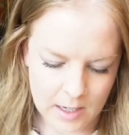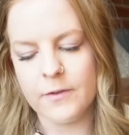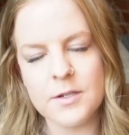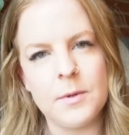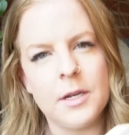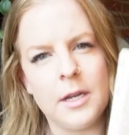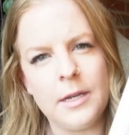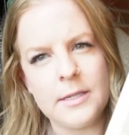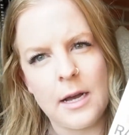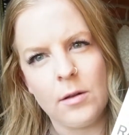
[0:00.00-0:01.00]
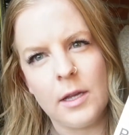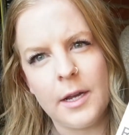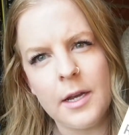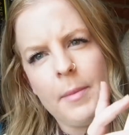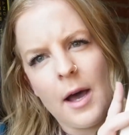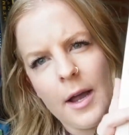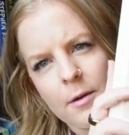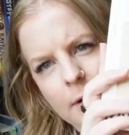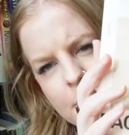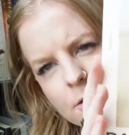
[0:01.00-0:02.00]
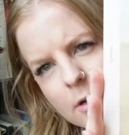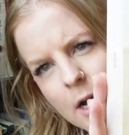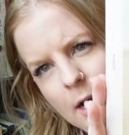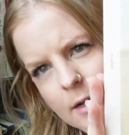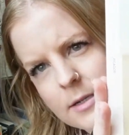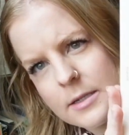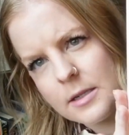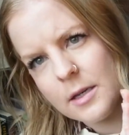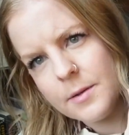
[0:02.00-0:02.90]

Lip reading: First one is Outline by Rachel Cusk.